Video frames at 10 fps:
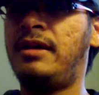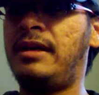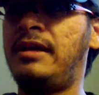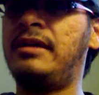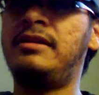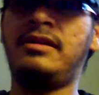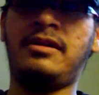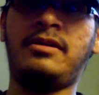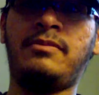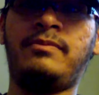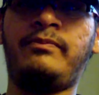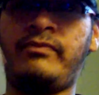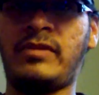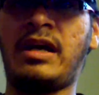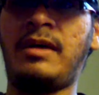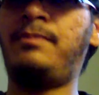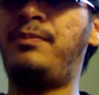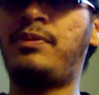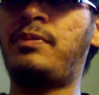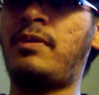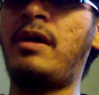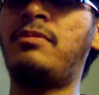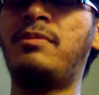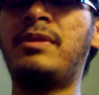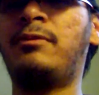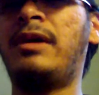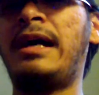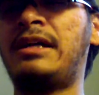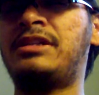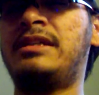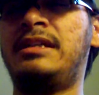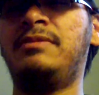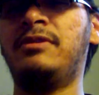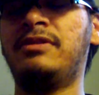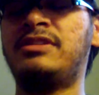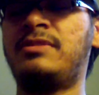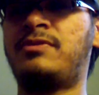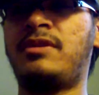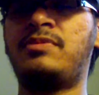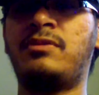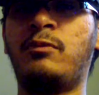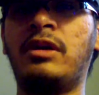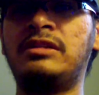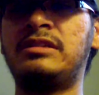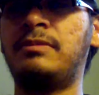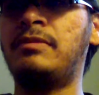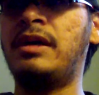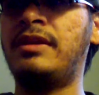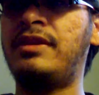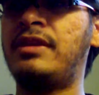And I probably will actually keep doing the subscription once a month,